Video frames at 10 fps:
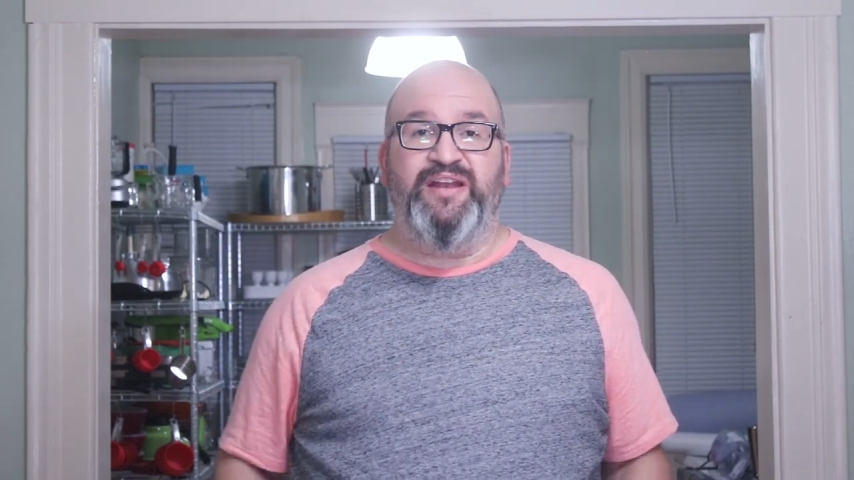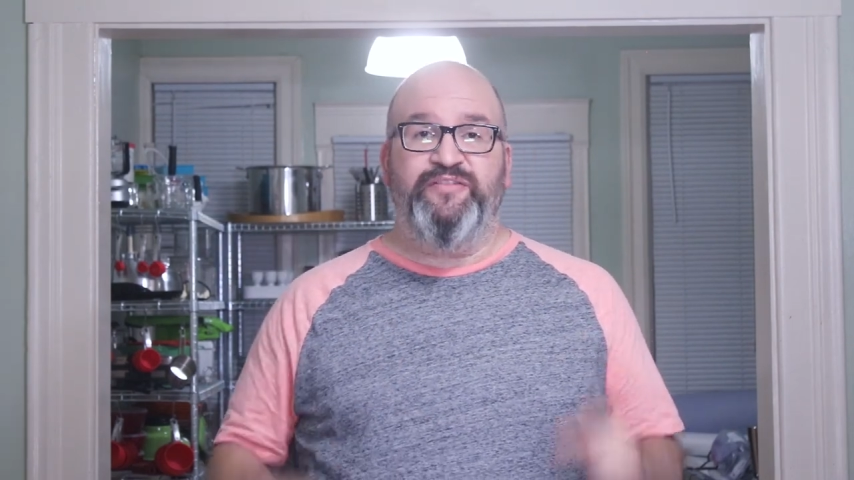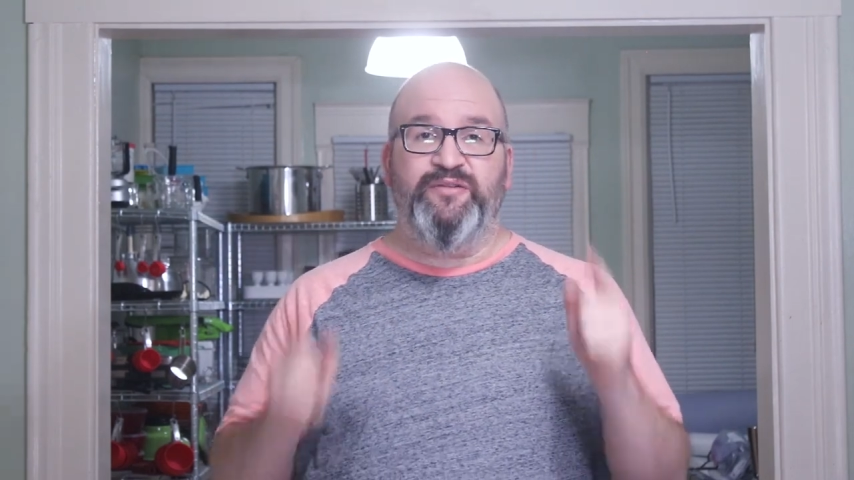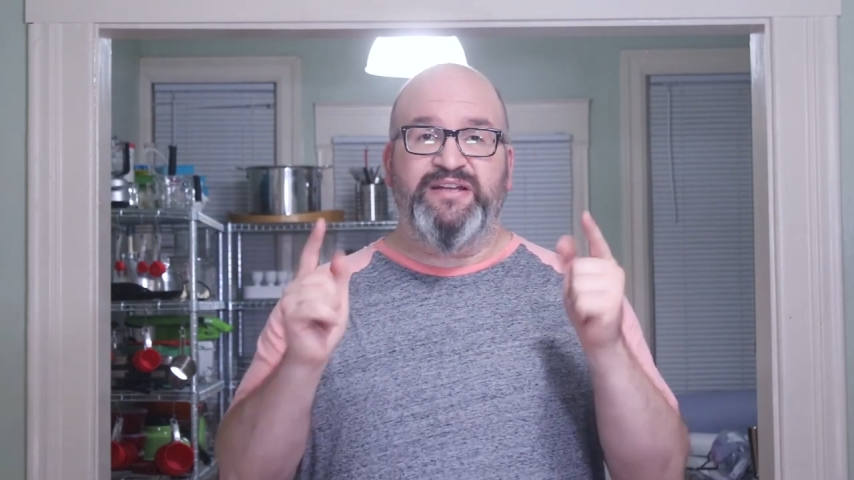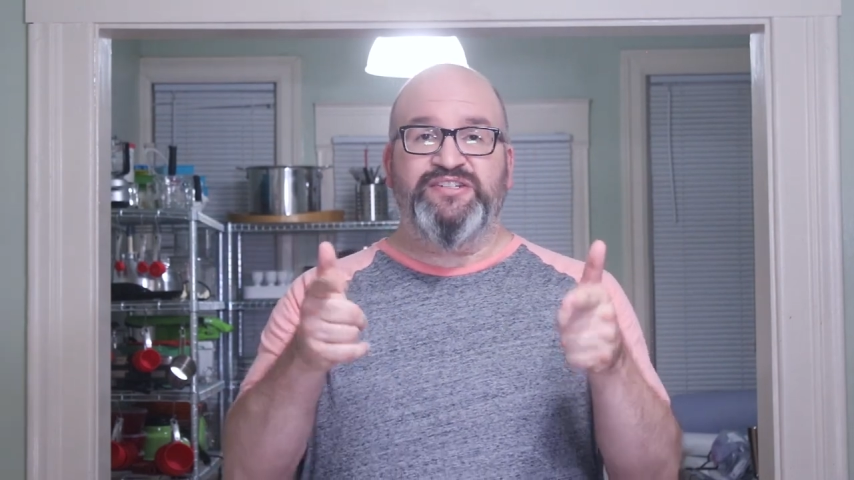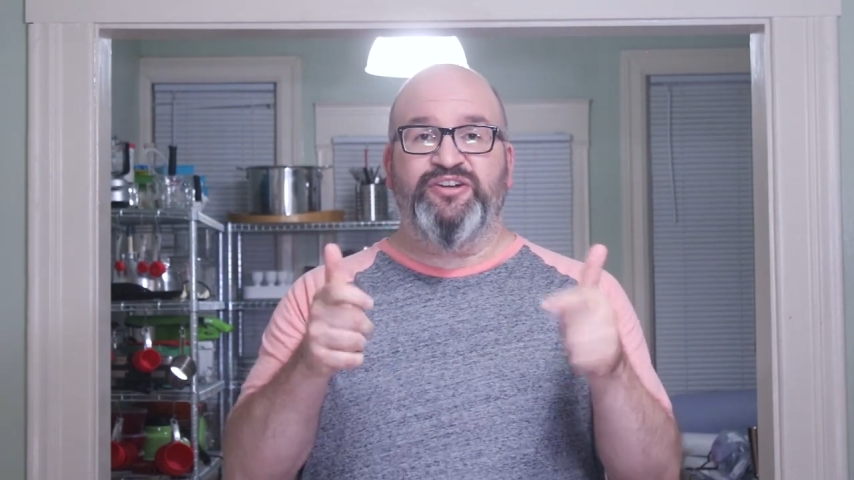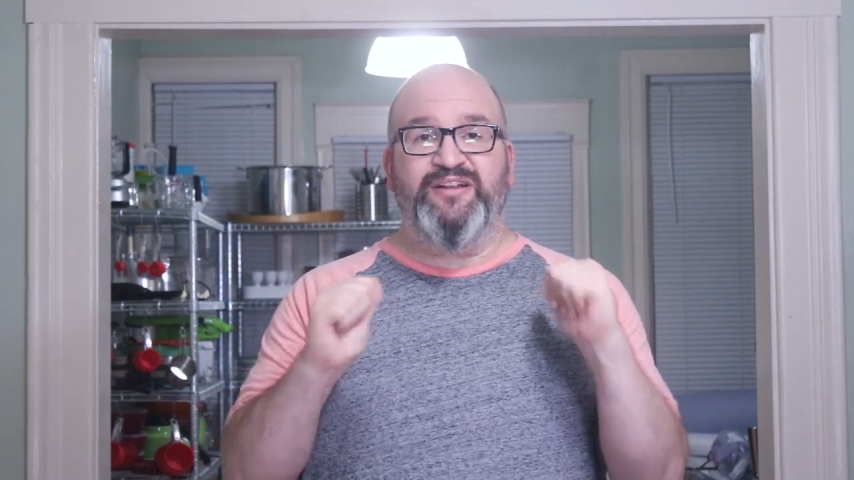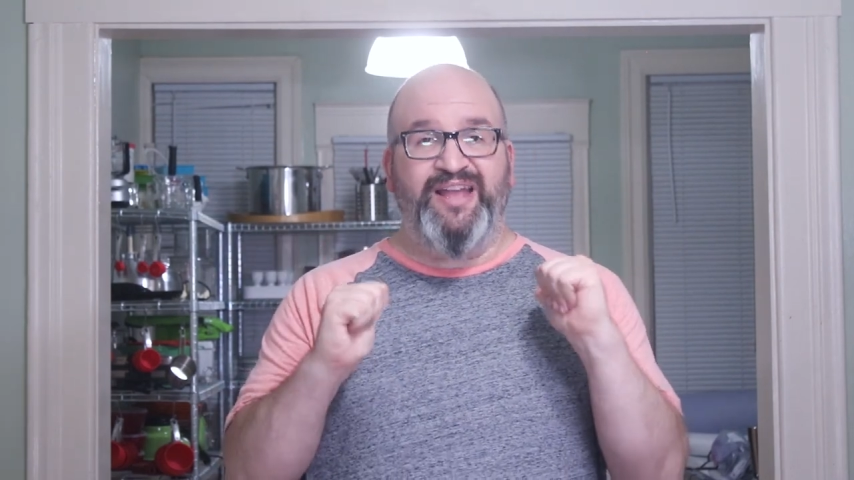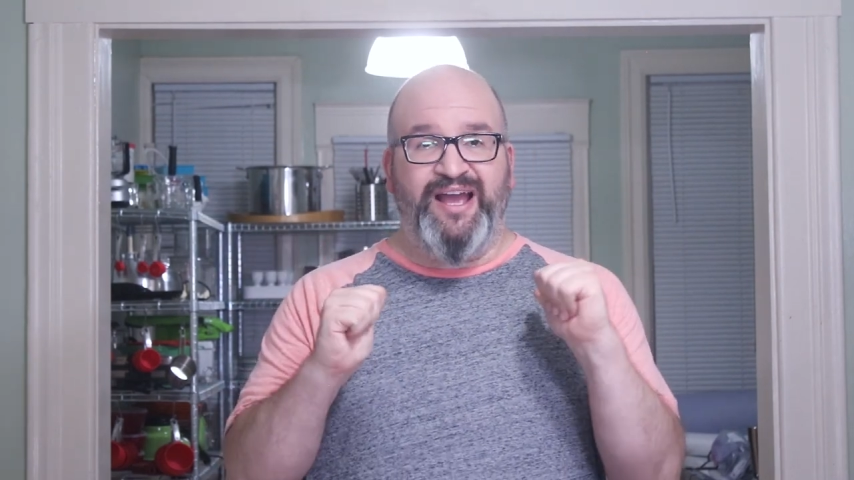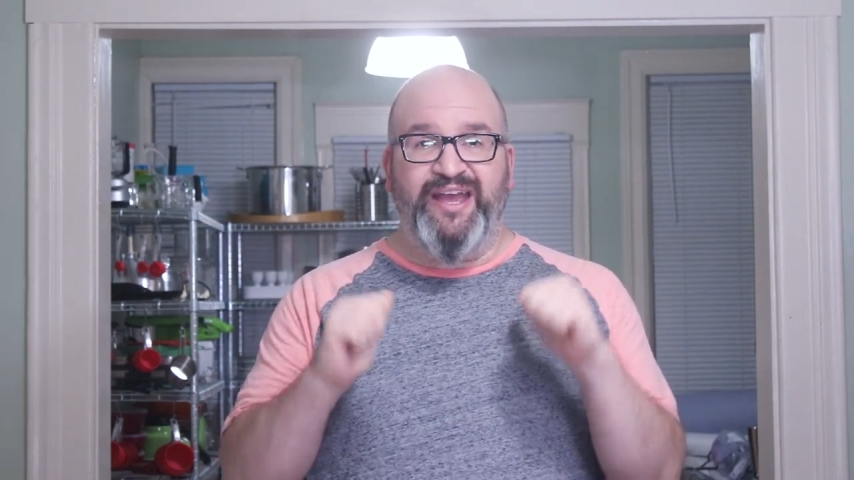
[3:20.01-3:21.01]
And if you like to
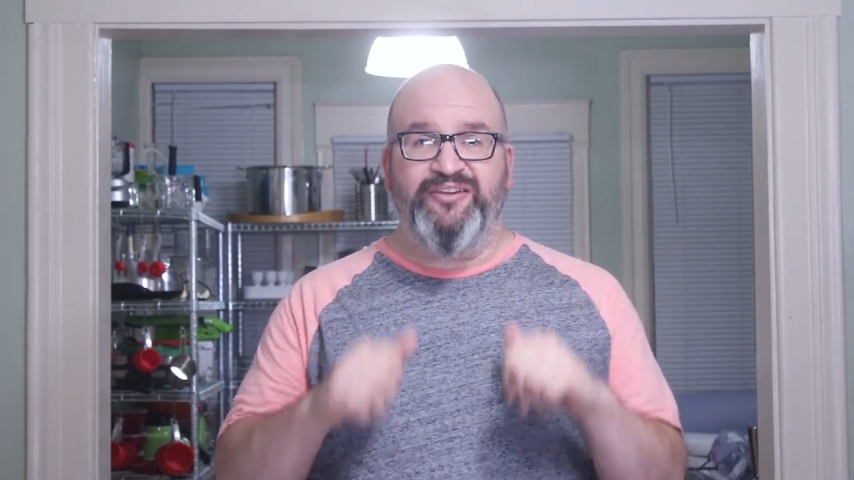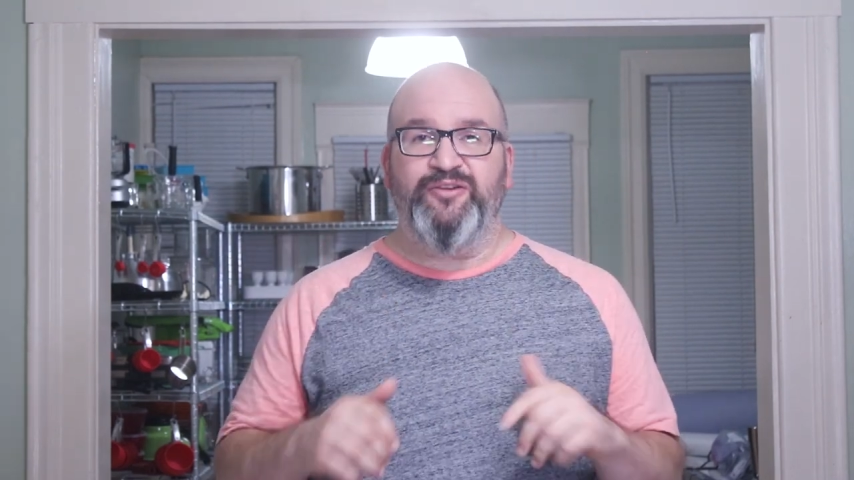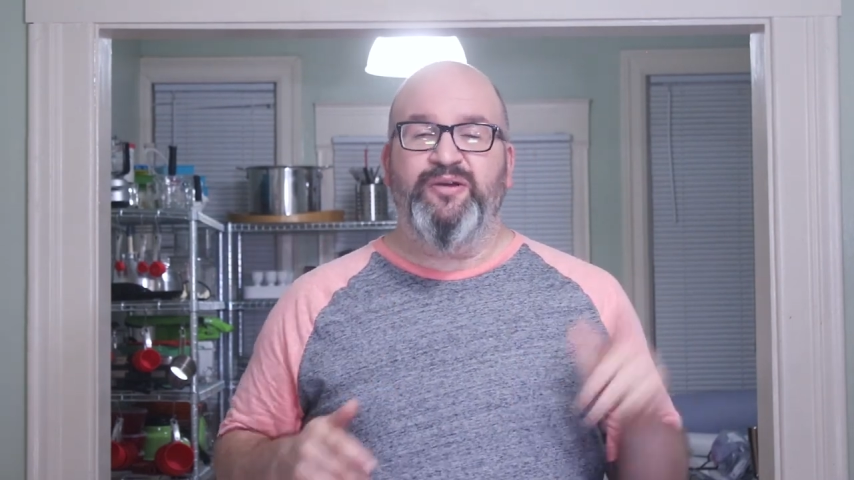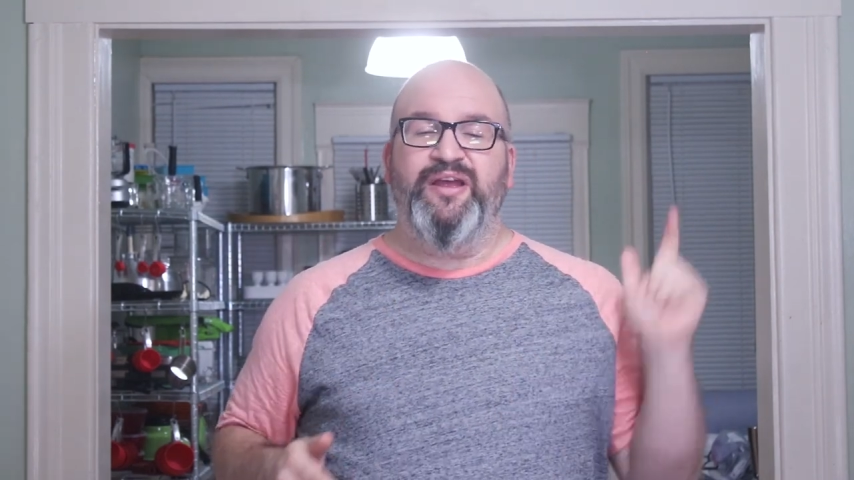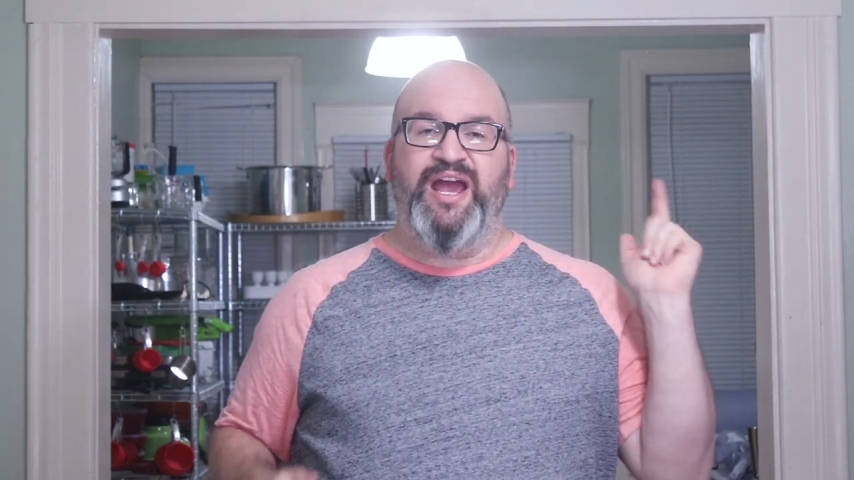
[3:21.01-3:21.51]
cook like I do,